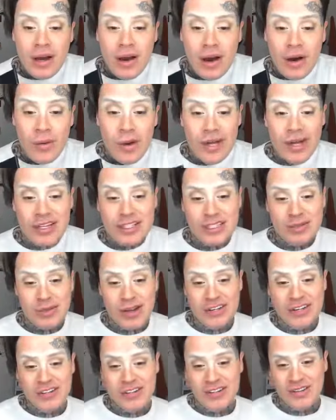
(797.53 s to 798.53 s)
Oh my god, this is
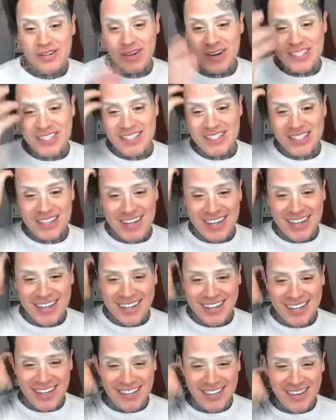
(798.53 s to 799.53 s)
my turn watching. I
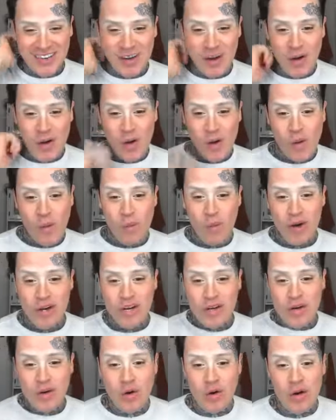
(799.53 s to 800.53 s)
love it. What are
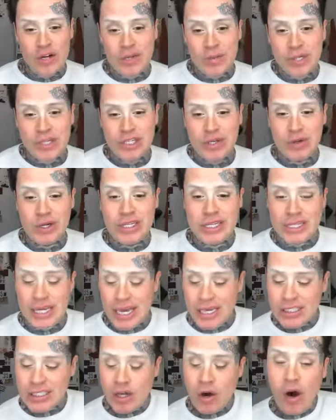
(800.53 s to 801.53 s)
you going to be doing
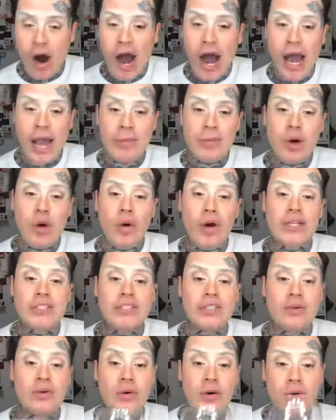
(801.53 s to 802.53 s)
today? So I'm going
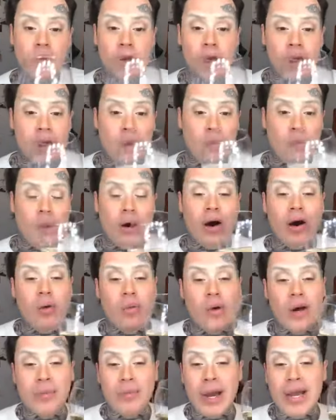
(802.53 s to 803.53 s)
to, well,
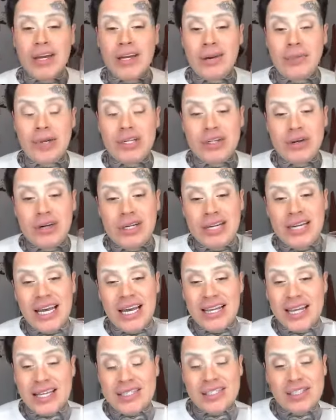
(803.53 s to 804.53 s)
what am I going to be doing today
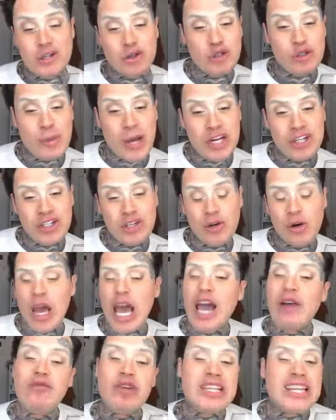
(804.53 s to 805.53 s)
that's so special?
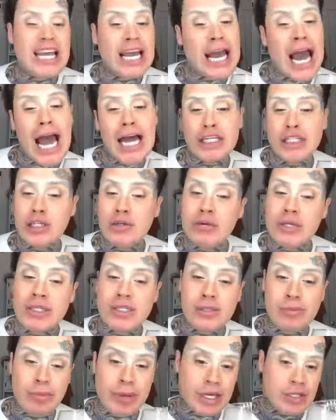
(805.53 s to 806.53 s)
Everything I do is
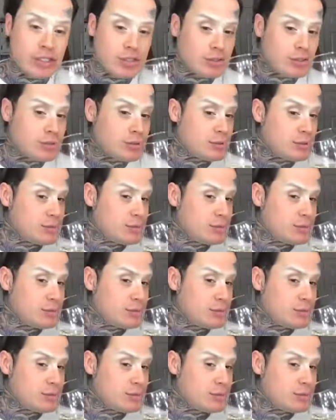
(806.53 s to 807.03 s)
special.